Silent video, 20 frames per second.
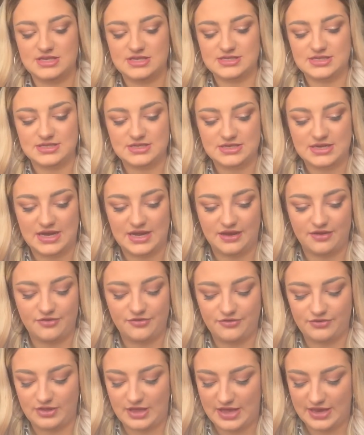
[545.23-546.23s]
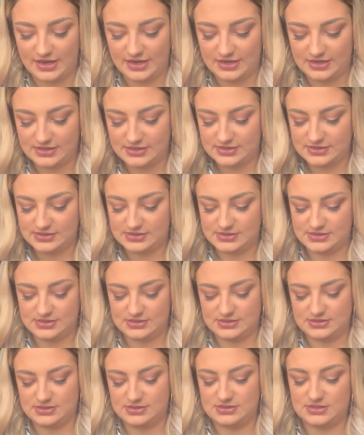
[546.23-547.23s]
these are the Nike
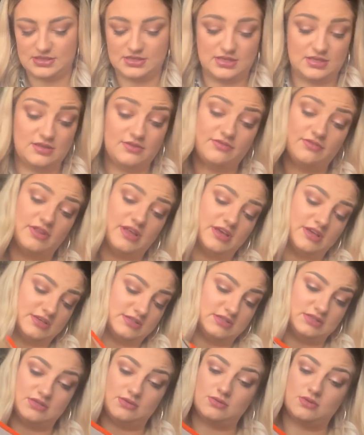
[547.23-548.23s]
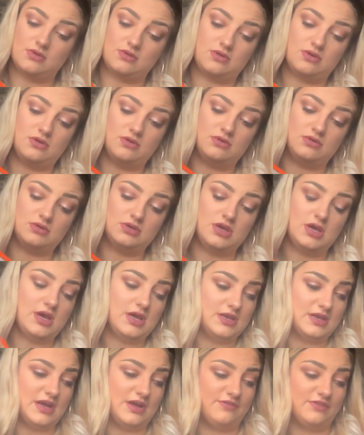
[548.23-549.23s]
Flex are they the Flex is that what they're called
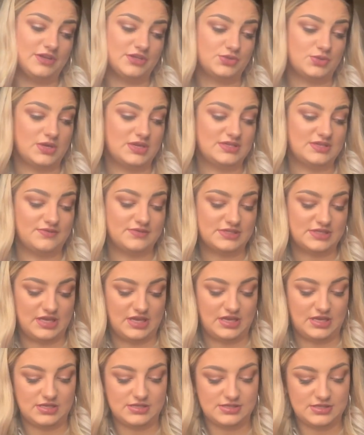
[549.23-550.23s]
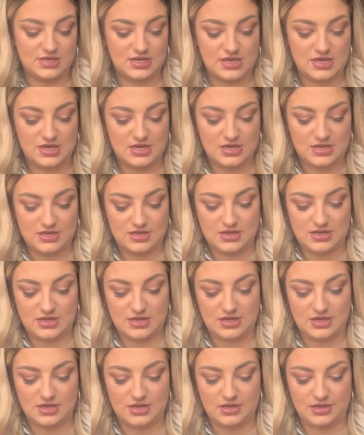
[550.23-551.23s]
Nike Flex 2017s
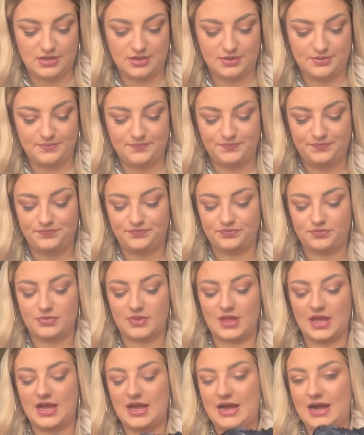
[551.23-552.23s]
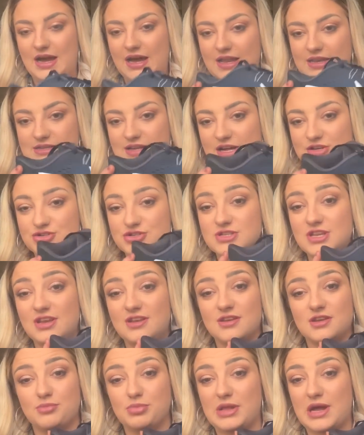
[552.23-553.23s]
um and I just
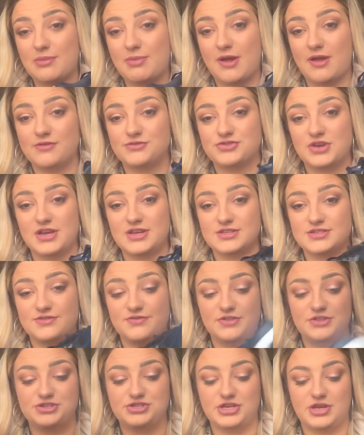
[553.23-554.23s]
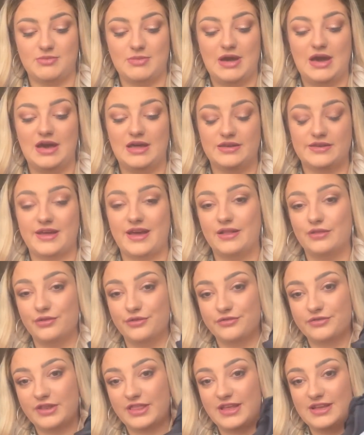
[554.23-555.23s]
needed a black pair of trainers for the gym and I
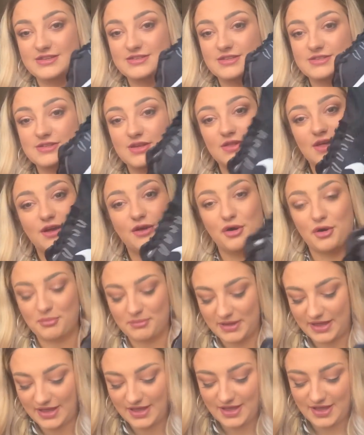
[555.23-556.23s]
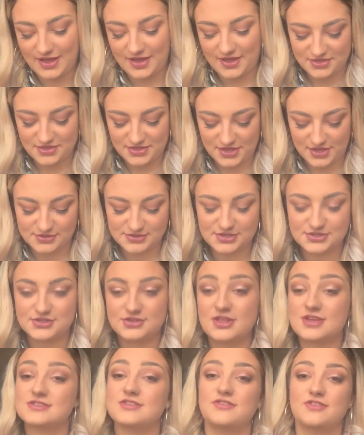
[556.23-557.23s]
loved these so they got me those
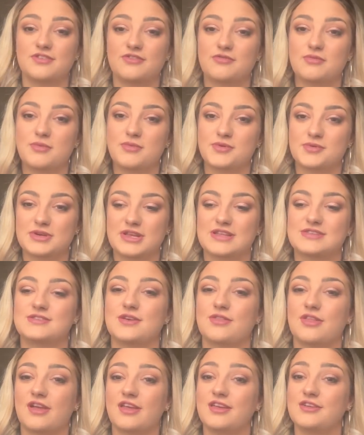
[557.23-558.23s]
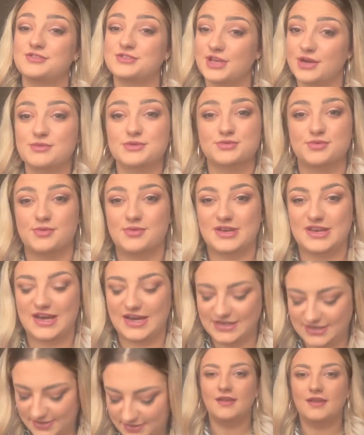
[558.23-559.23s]
so that's everything from mum and dad so thank you so much mum and
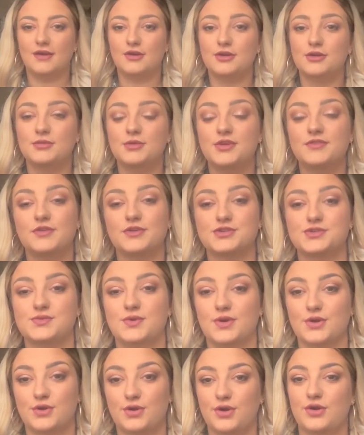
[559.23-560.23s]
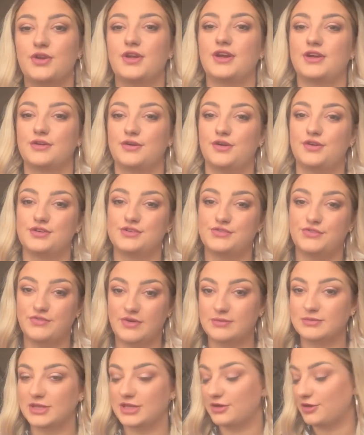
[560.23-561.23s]
dad now i'm going to move on to what connor and connor's
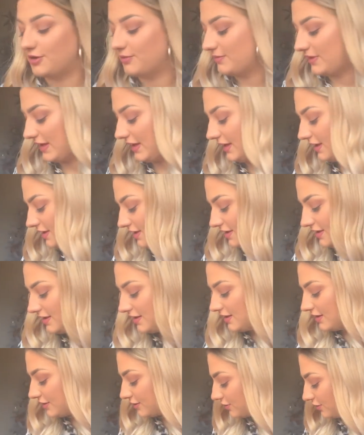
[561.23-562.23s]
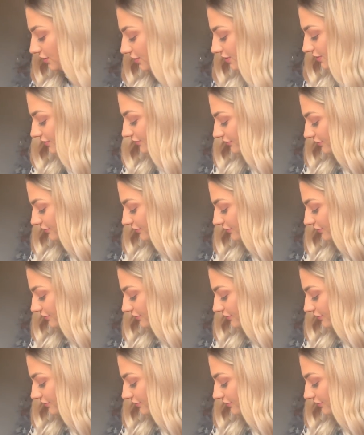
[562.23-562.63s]
family got me Connor